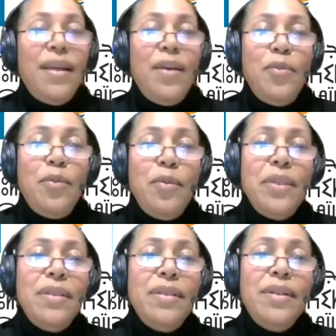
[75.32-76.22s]
a
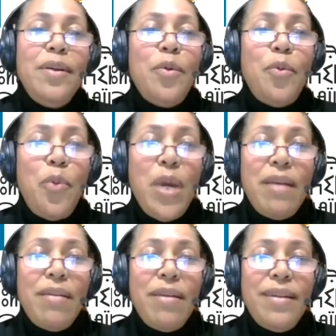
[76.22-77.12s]
woman
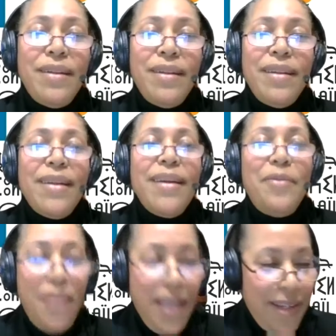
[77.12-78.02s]
wearing a
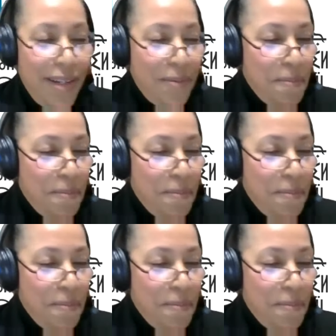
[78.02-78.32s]
veil.